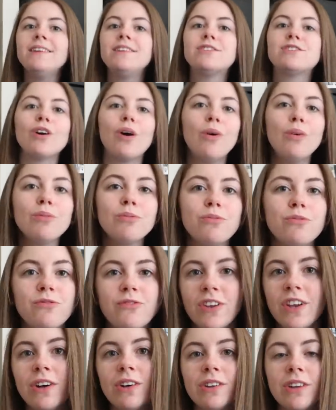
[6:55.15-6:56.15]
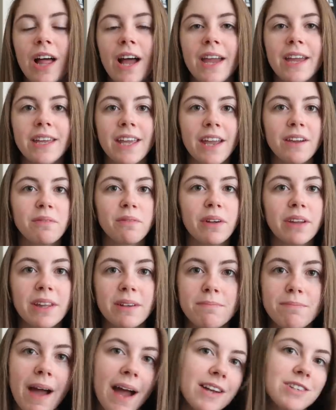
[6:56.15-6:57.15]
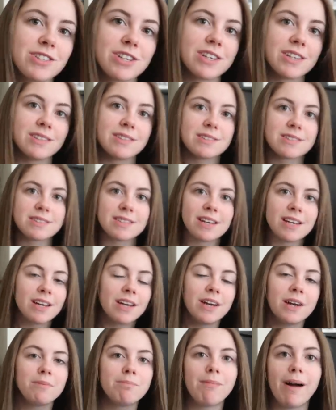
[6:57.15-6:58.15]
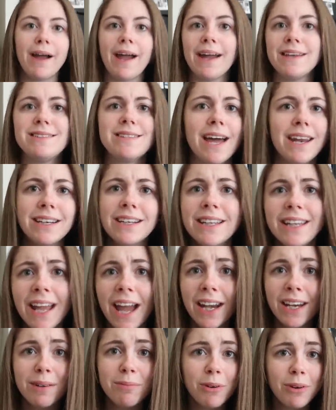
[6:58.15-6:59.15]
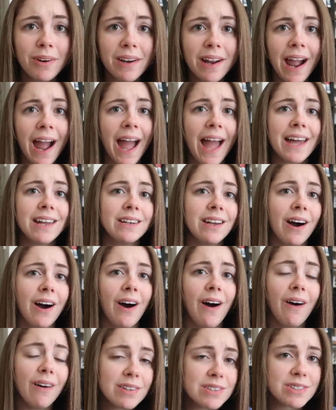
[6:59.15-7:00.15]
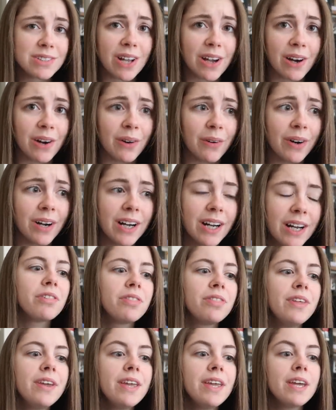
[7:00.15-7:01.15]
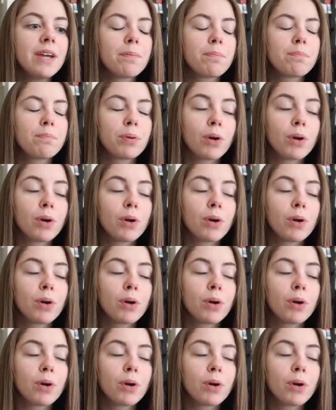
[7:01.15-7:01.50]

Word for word: I don't feel like it really matches my identity anymore. And also the